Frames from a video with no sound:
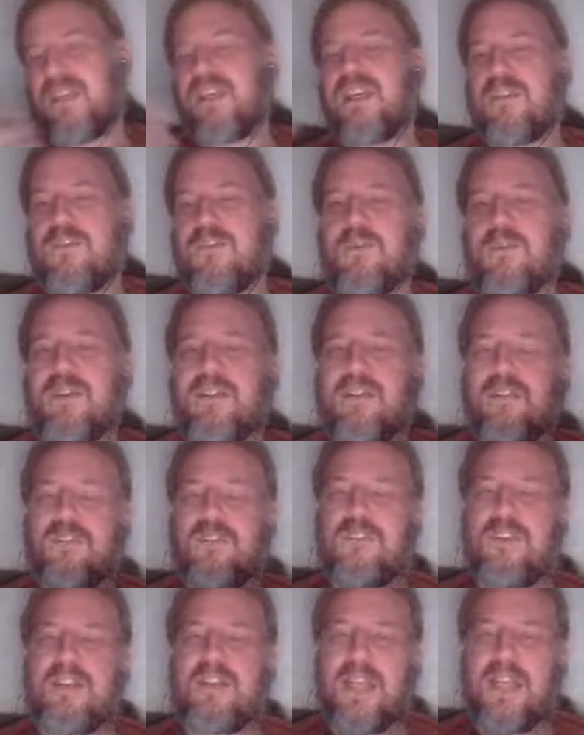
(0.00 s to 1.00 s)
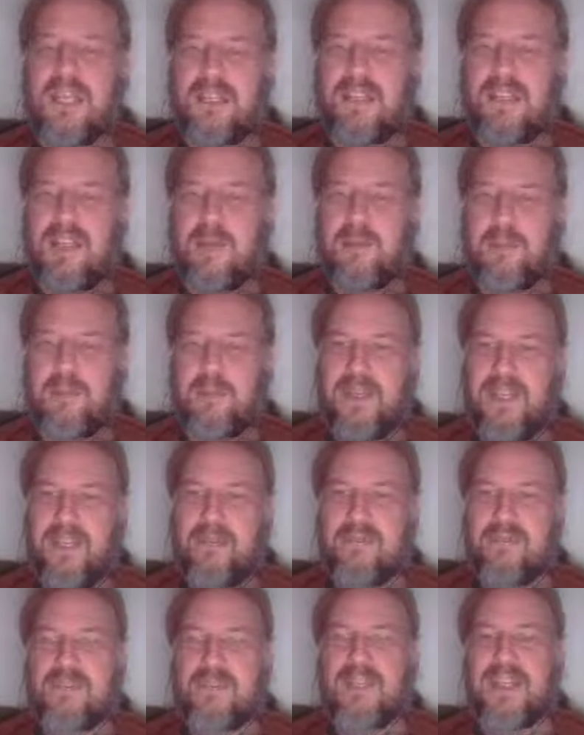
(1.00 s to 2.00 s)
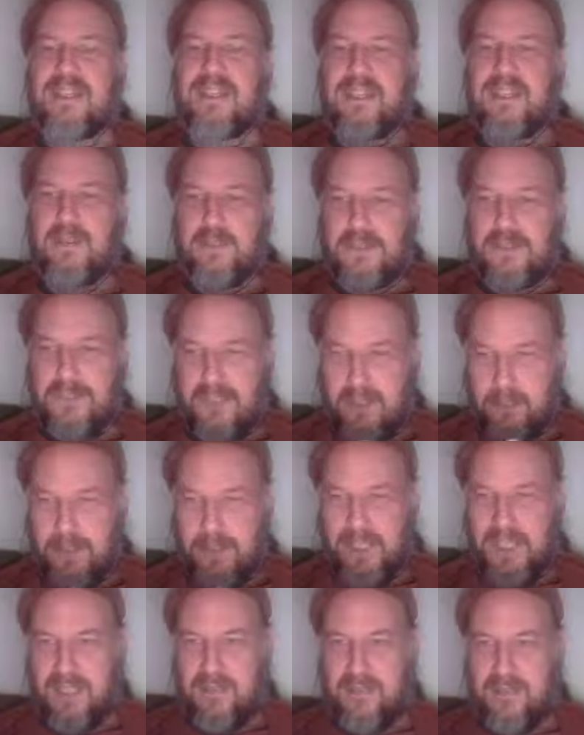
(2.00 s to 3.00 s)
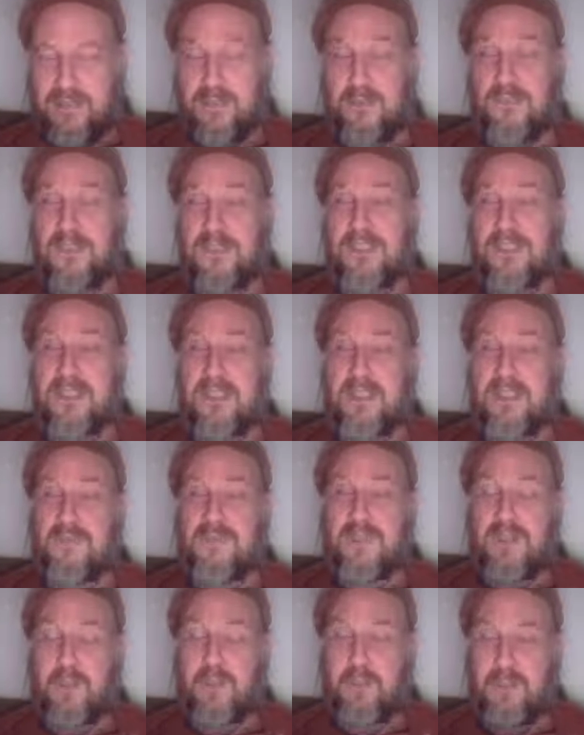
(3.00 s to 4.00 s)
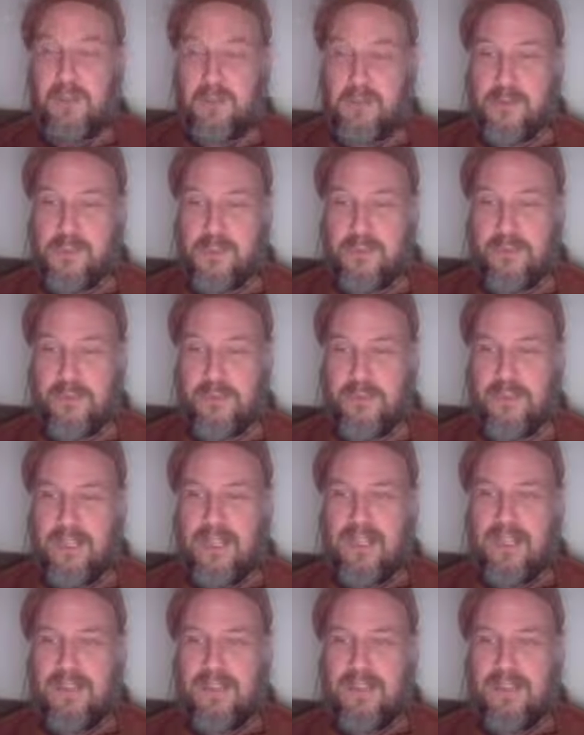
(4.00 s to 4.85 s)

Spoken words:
if you wanted to study economic behavior and linguistic behavior, there's a lot of different approaches.